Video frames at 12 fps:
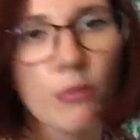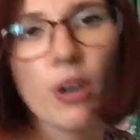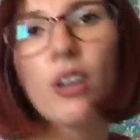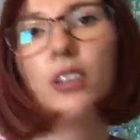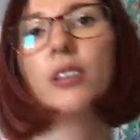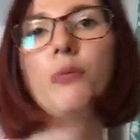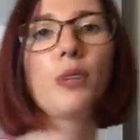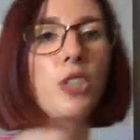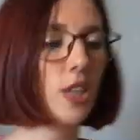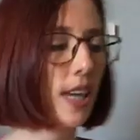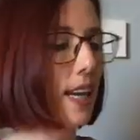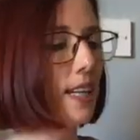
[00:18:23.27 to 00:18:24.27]
one, which
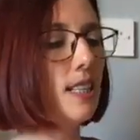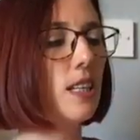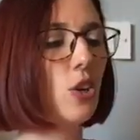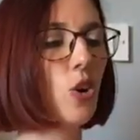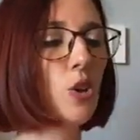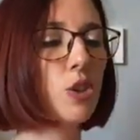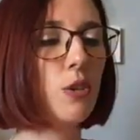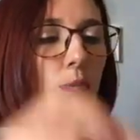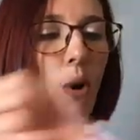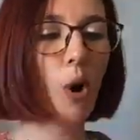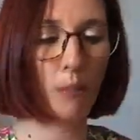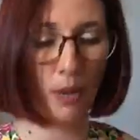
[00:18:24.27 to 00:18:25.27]
again is in a cotton
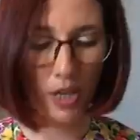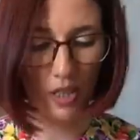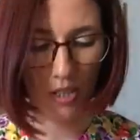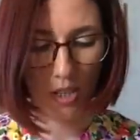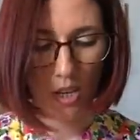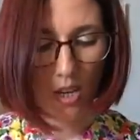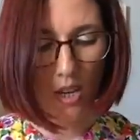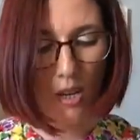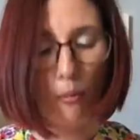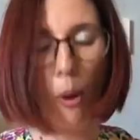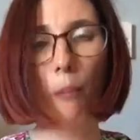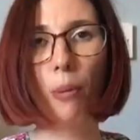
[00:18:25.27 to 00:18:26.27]
poplin,
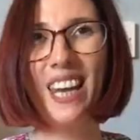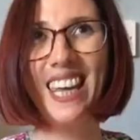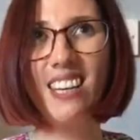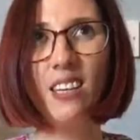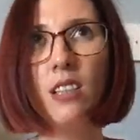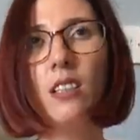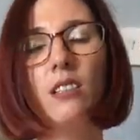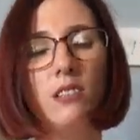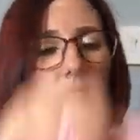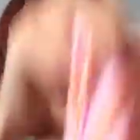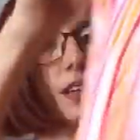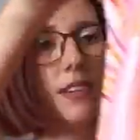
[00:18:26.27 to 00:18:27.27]

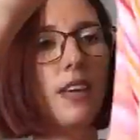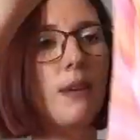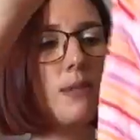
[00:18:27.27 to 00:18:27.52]
I think I'm